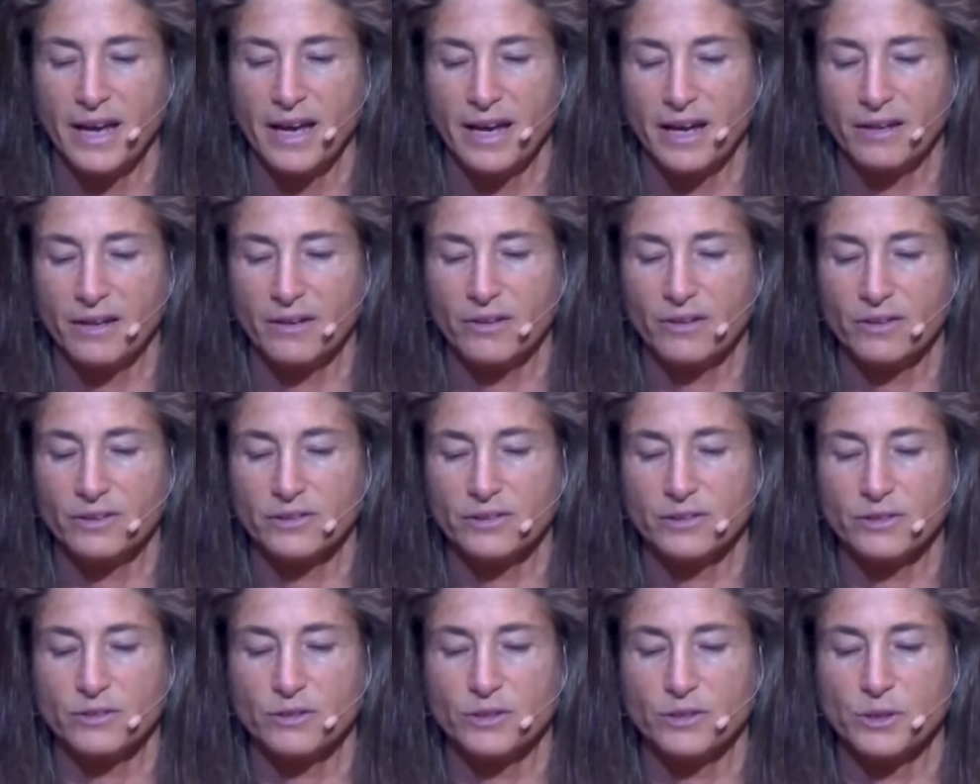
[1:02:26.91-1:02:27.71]
And
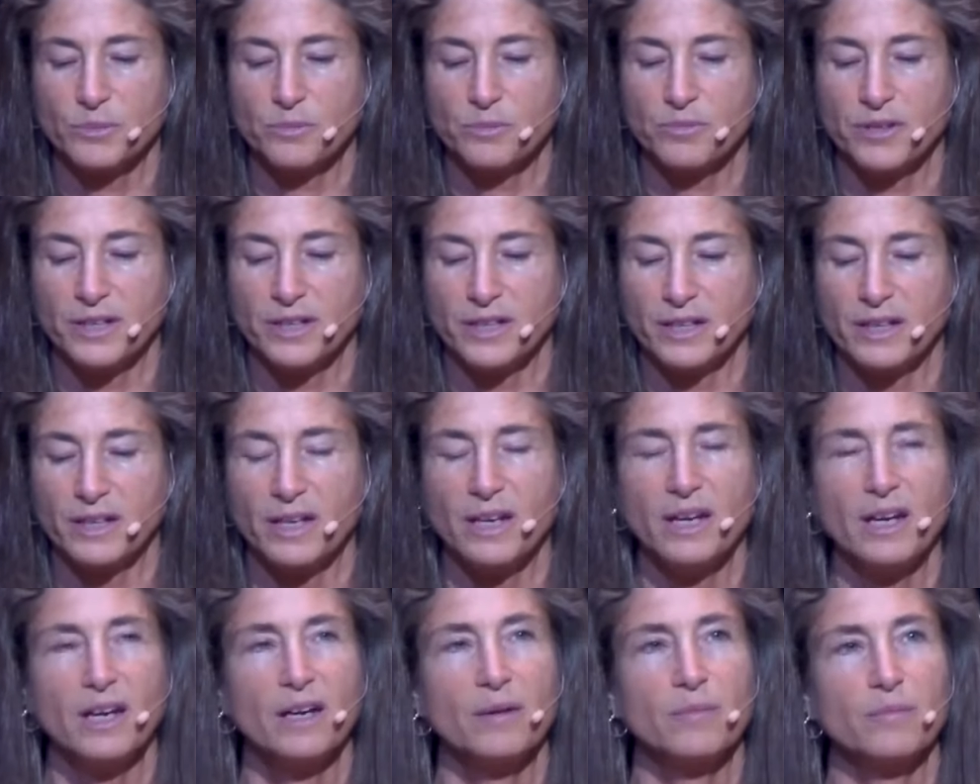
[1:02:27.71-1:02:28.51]
also to bring
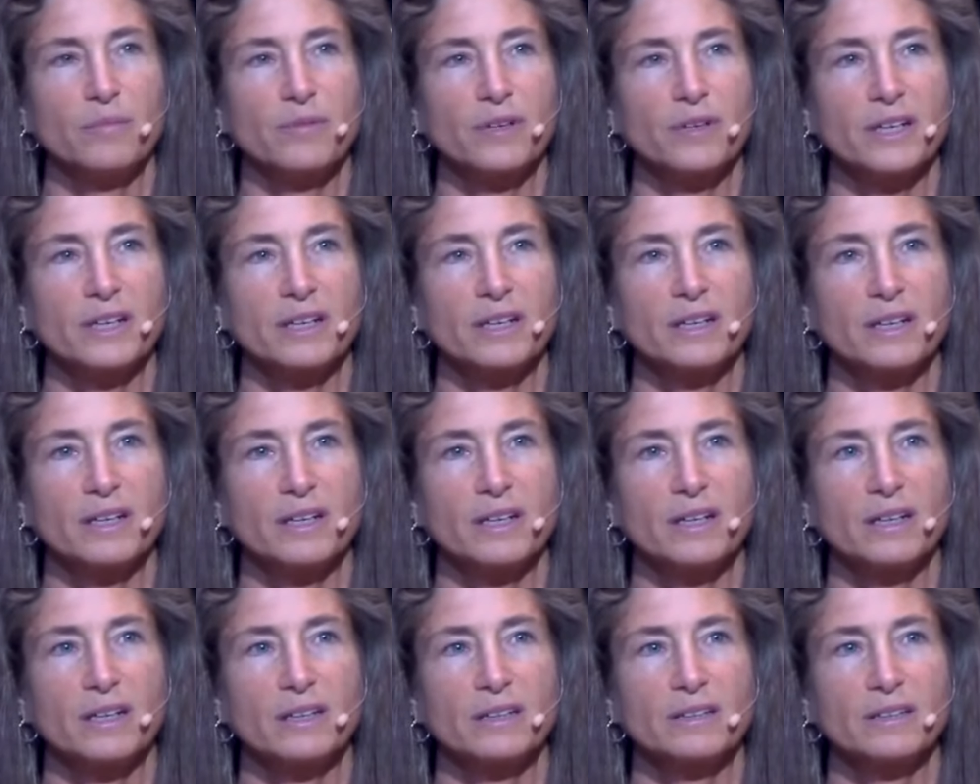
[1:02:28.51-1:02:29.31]

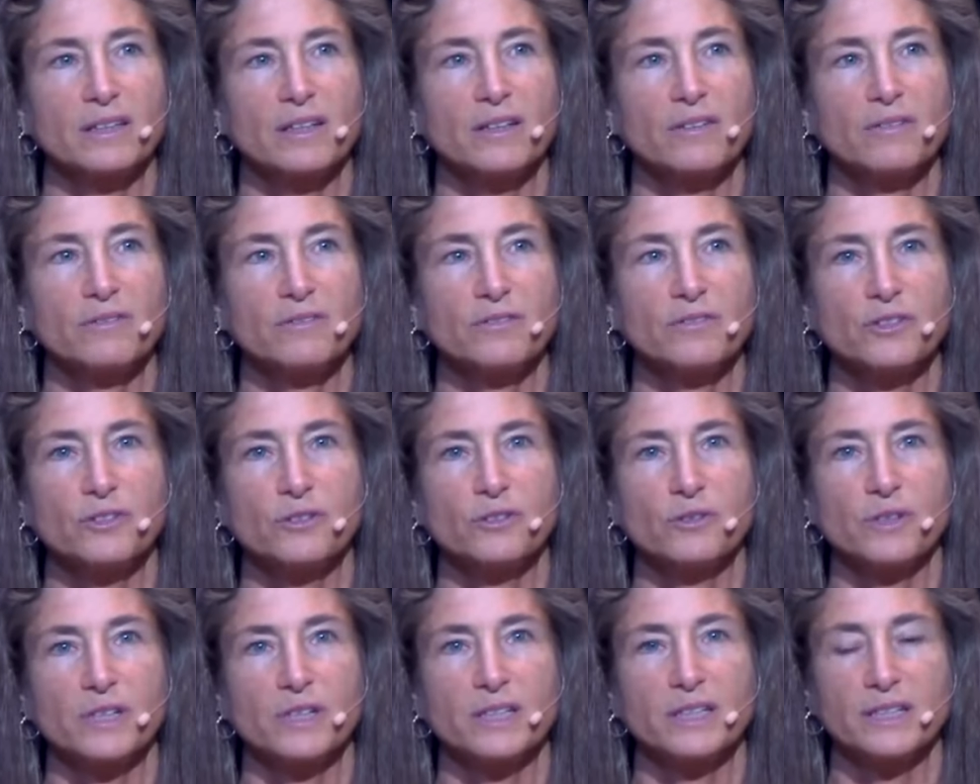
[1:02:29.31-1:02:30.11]
a love
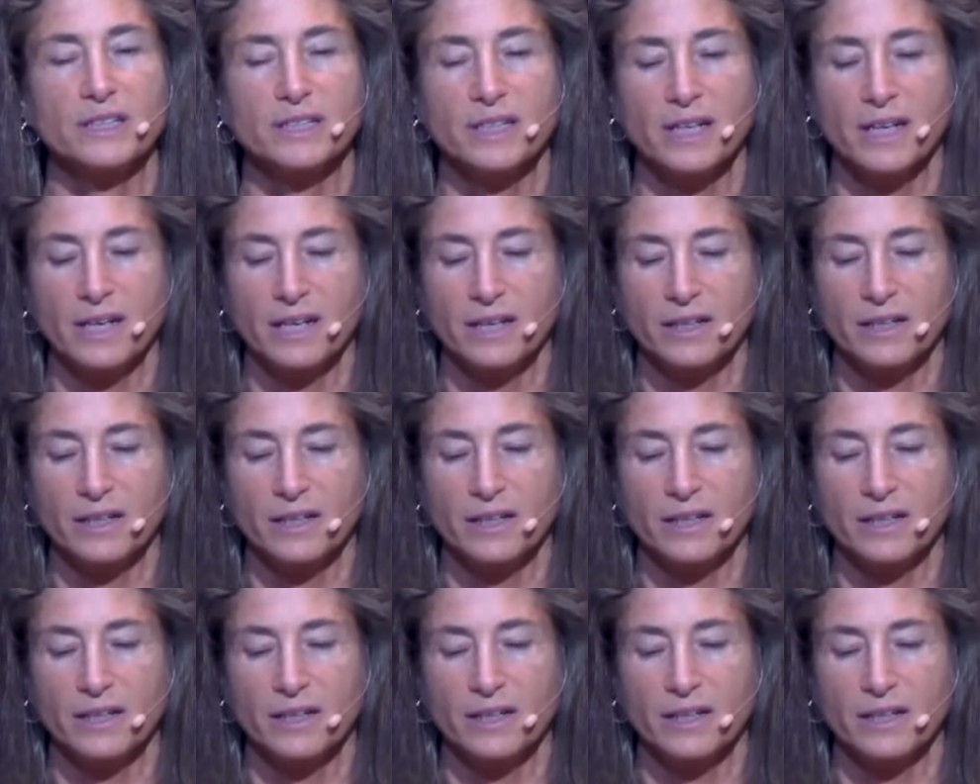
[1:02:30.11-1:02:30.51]
to it,